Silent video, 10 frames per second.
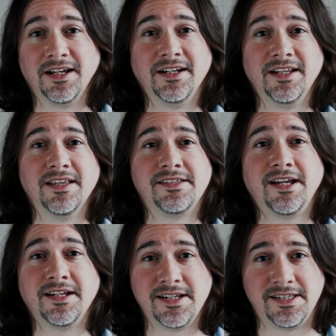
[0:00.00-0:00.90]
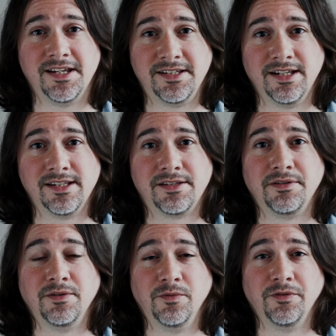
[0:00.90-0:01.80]
and in the second sentence
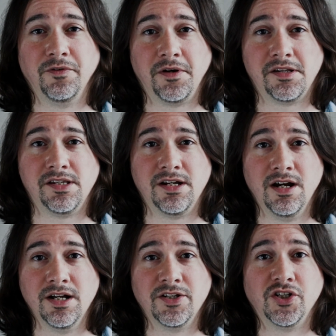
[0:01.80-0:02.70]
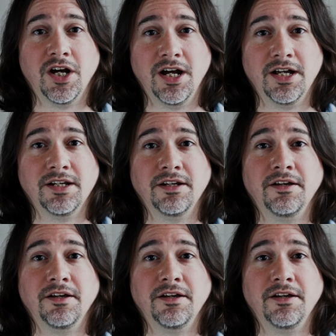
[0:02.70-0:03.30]
we're focusing on John